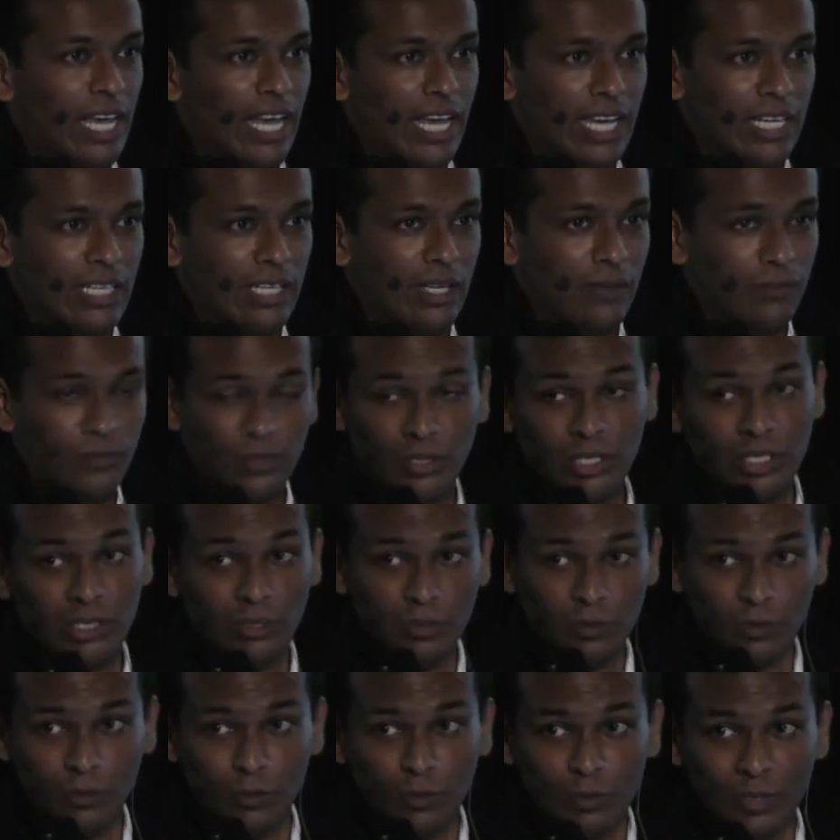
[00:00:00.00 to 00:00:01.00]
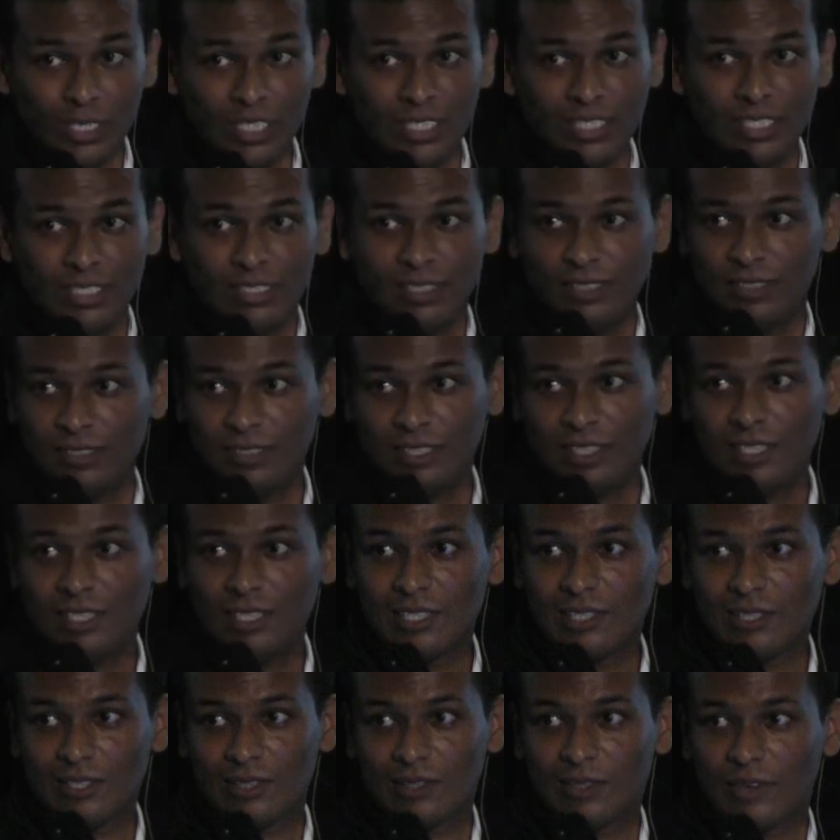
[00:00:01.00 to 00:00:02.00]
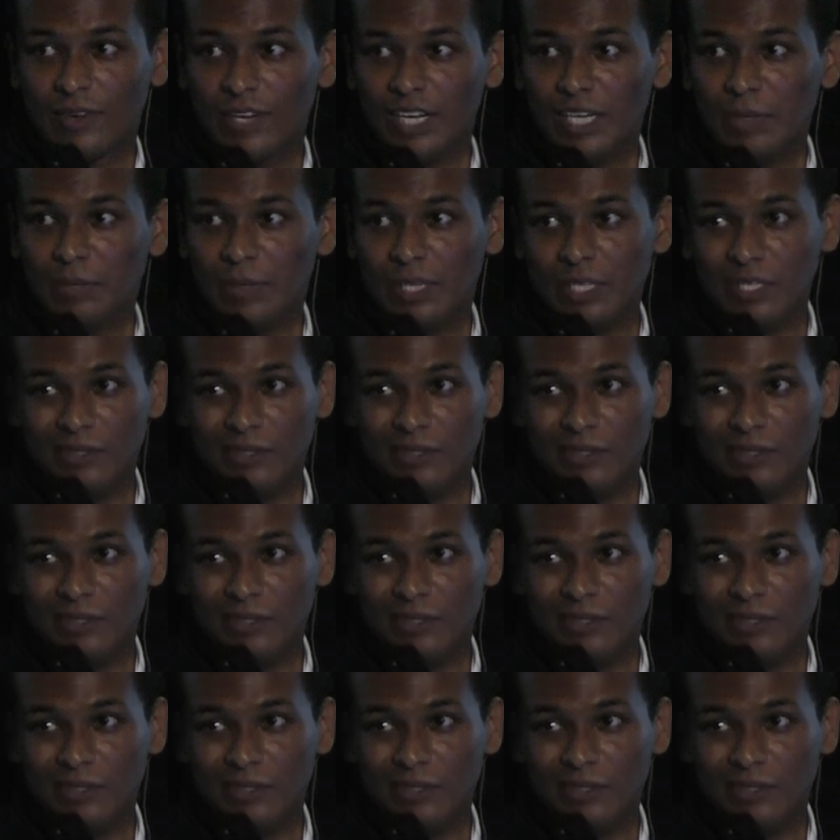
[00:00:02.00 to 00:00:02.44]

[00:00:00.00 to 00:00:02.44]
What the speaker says: And if you're into Ruby, it's great.